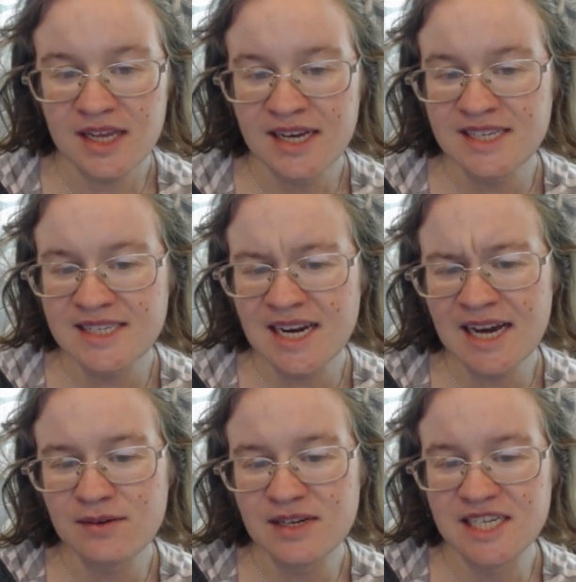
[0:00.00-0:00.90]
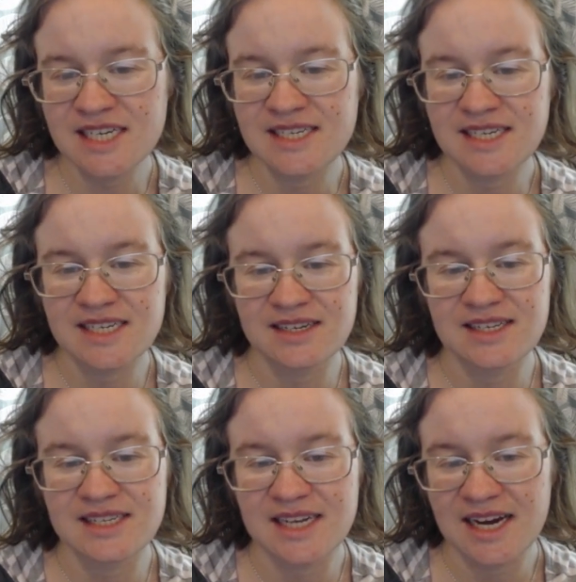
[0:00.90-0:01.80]
is the language easy to
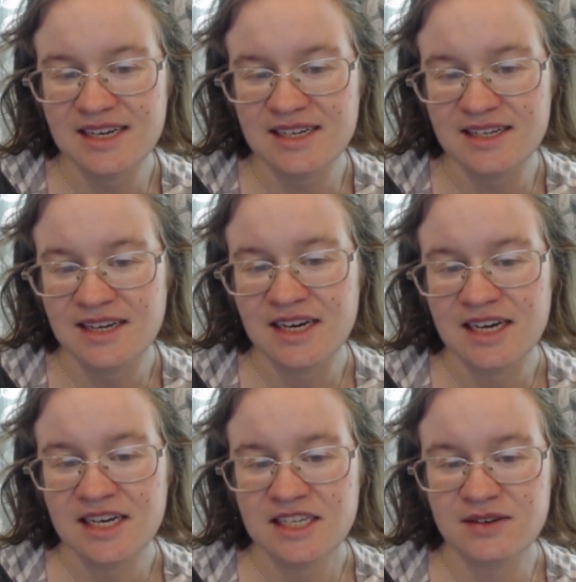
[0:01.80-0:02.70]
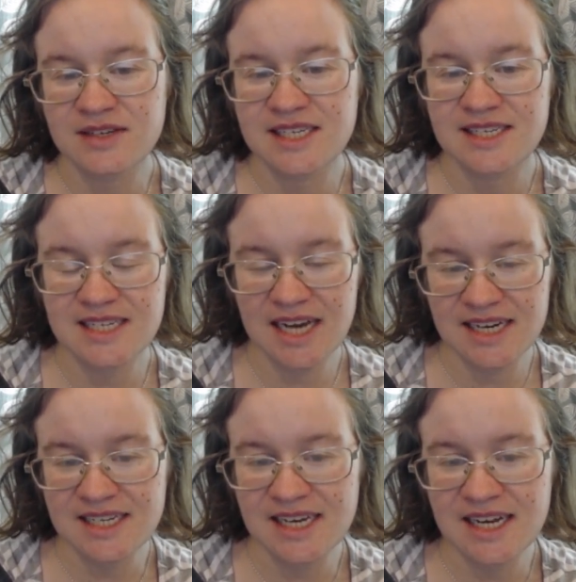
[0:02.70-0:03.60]
understand? So is it
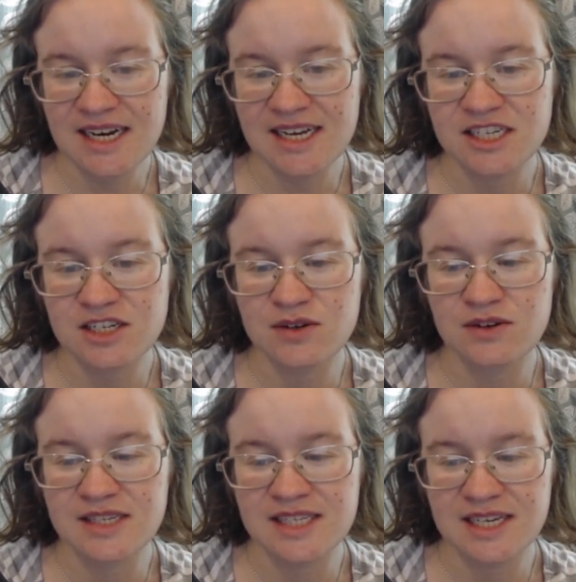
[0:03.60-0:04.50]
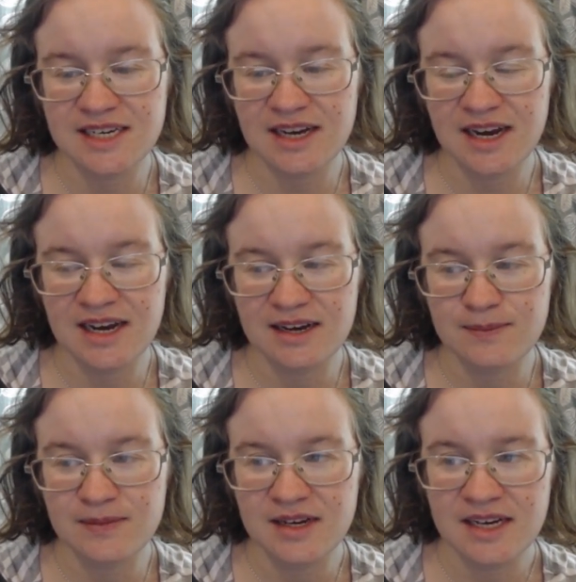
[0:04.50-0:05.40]
standard English or is it
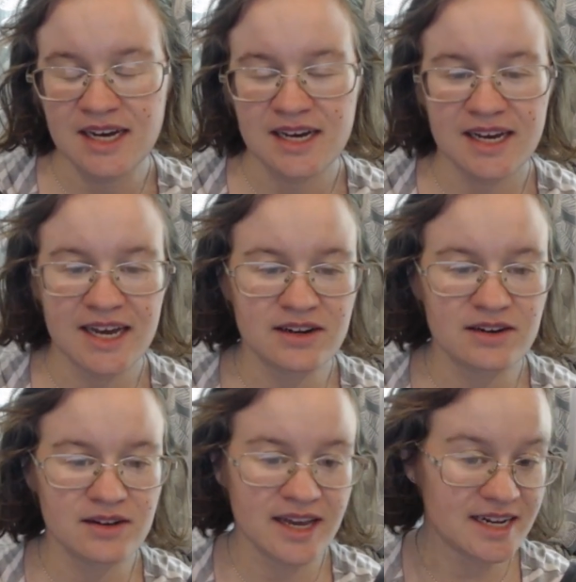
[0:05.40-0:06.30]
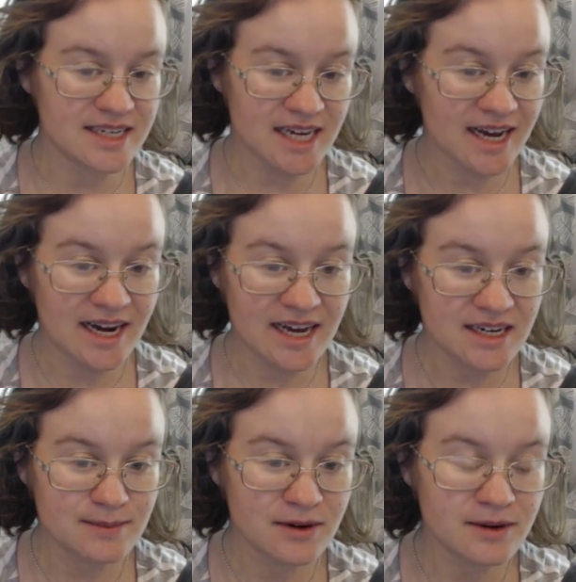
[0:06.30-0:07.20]
um, in in a
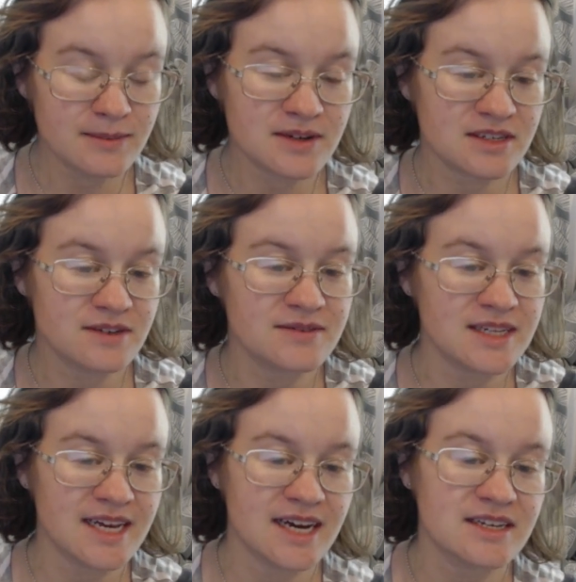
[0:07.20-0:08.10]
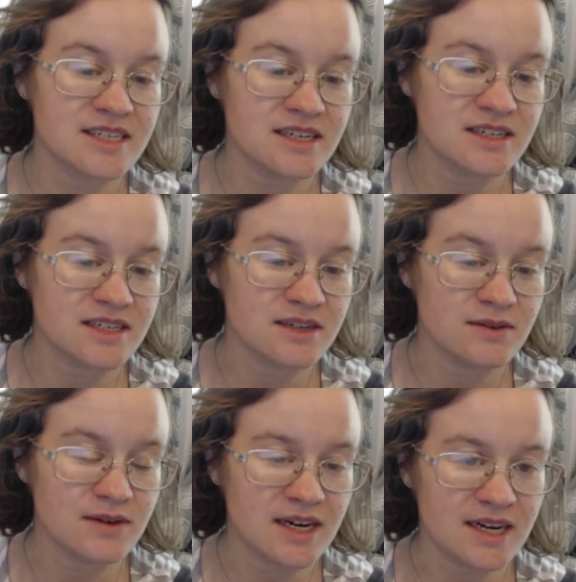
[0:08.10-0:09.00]
dialect poem? Because often they ask you
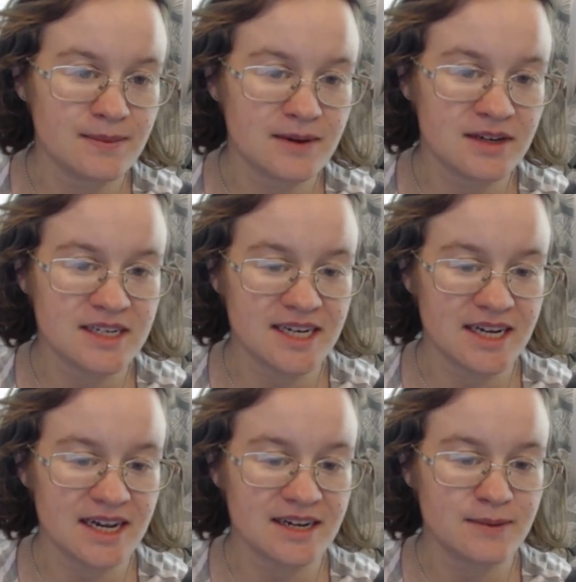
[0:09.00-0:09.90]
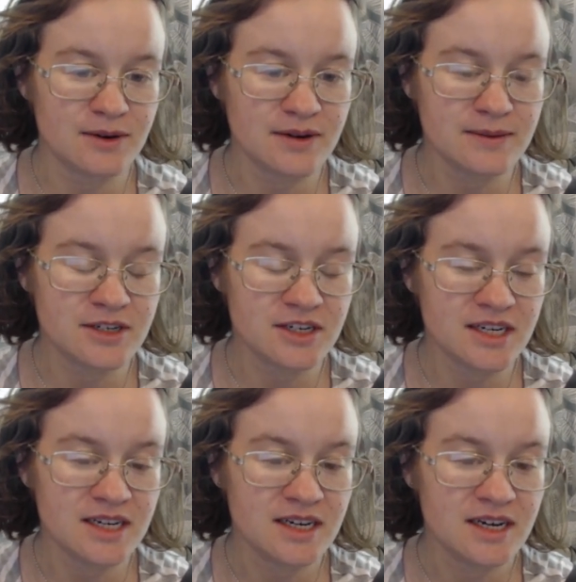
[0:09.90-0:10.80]
to um, look at dialect
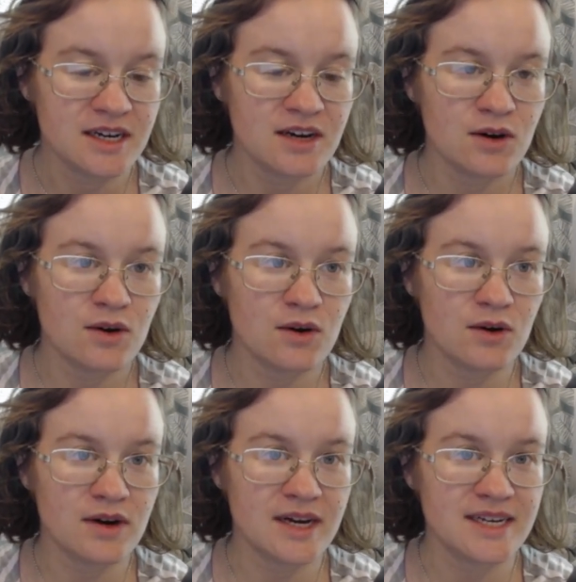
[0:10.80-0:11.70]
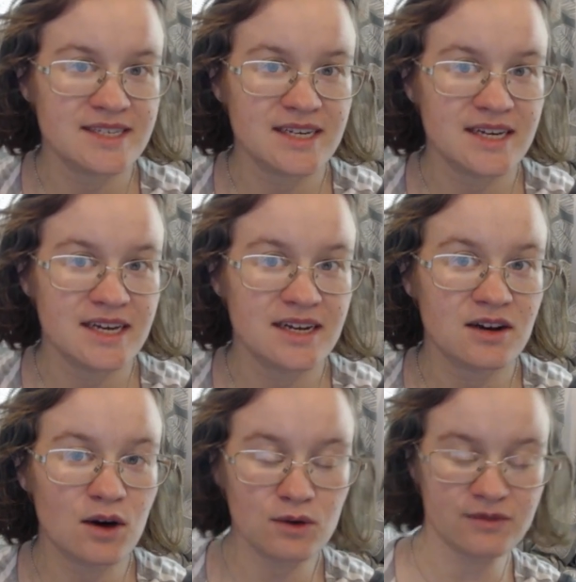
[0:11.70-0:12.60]
poetry or is it
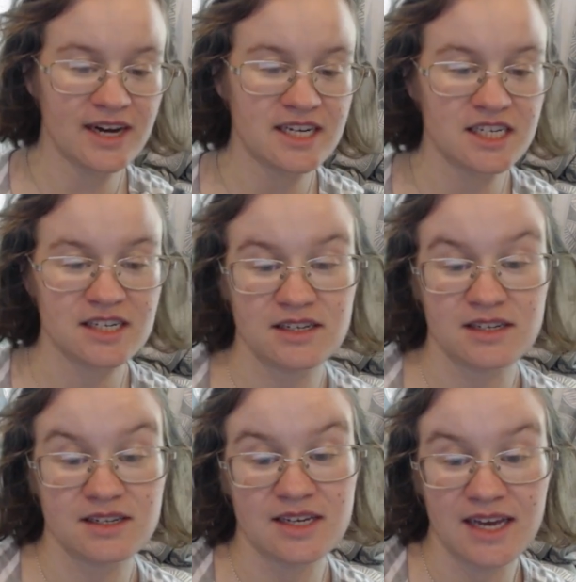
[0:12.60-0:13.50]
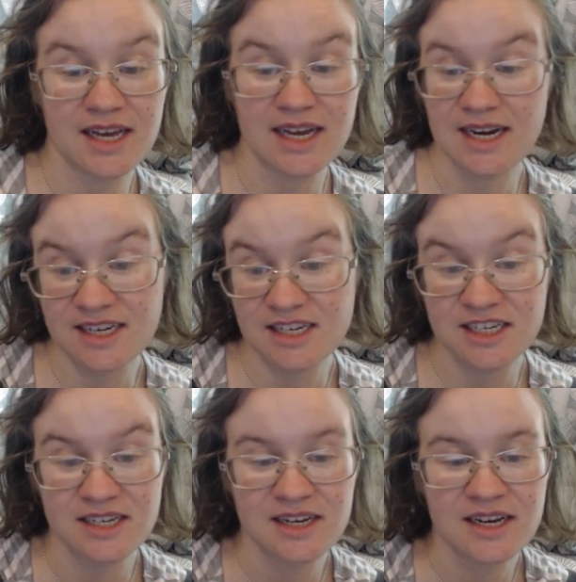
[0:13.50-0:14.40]
in old fashioned
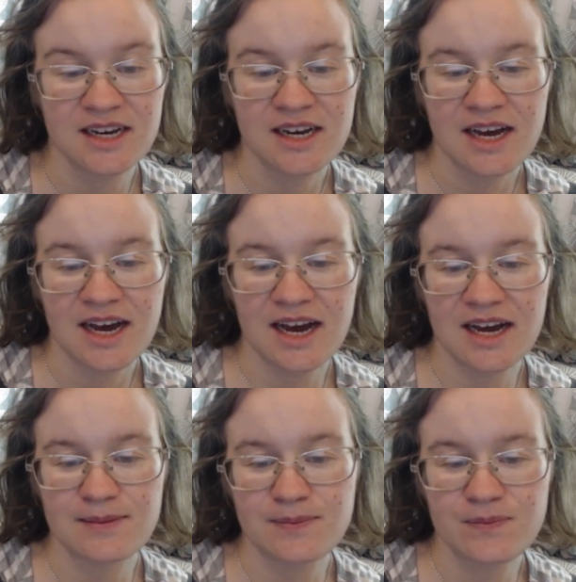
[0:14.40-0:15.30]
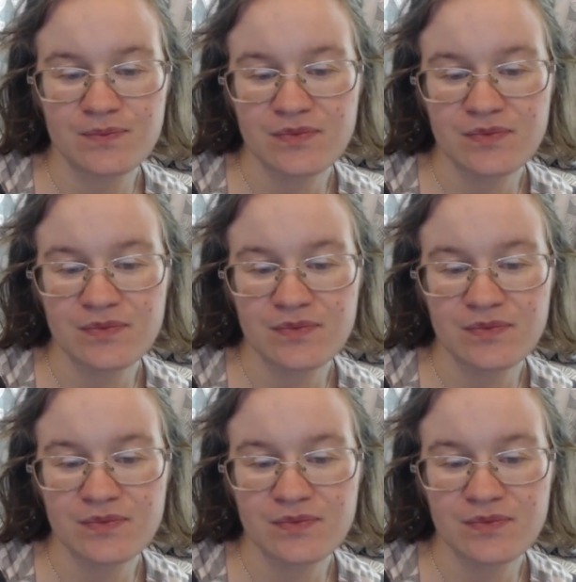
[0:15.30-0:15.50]
English? Um,